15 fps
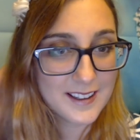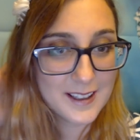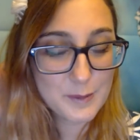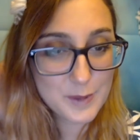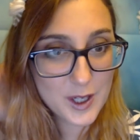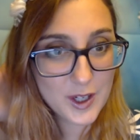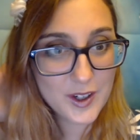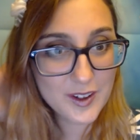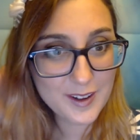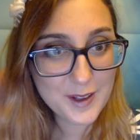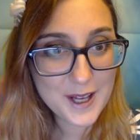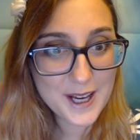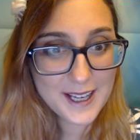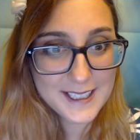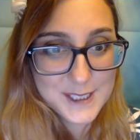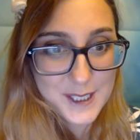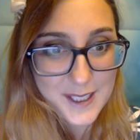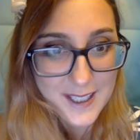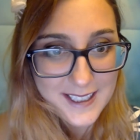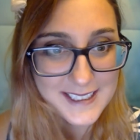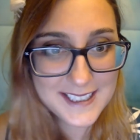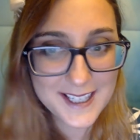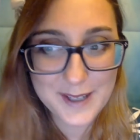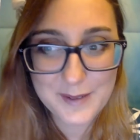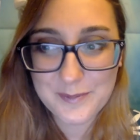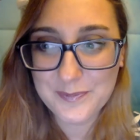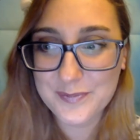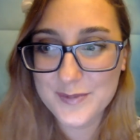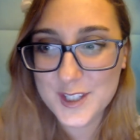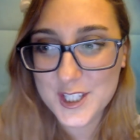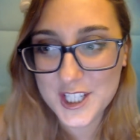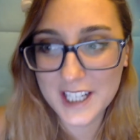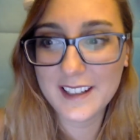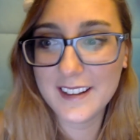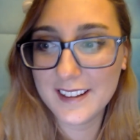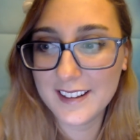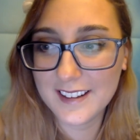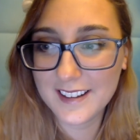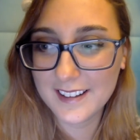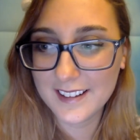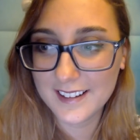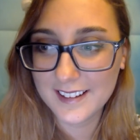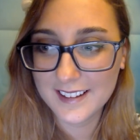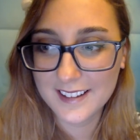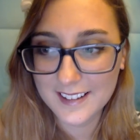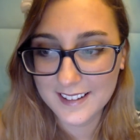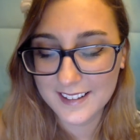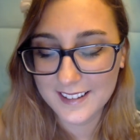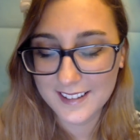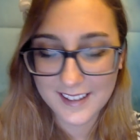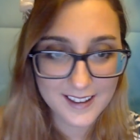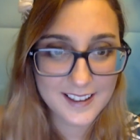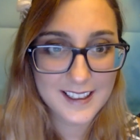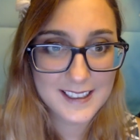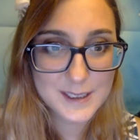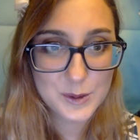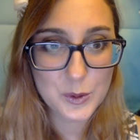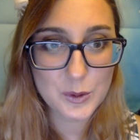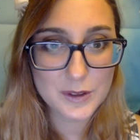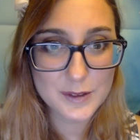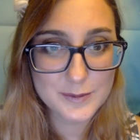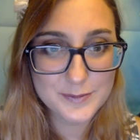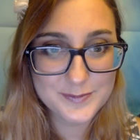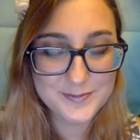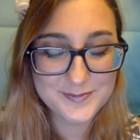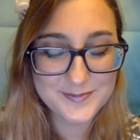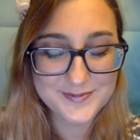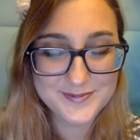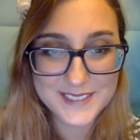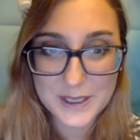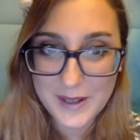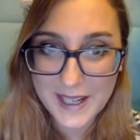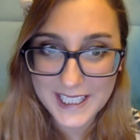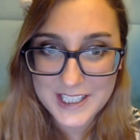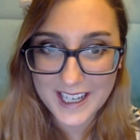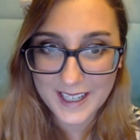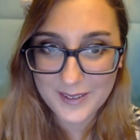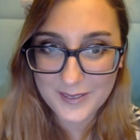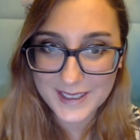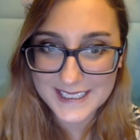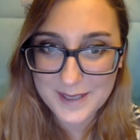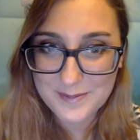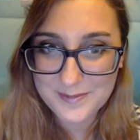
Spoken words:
Not gonna lie, it's a nice name. Jaden is cool. So hey Jaden, what's up?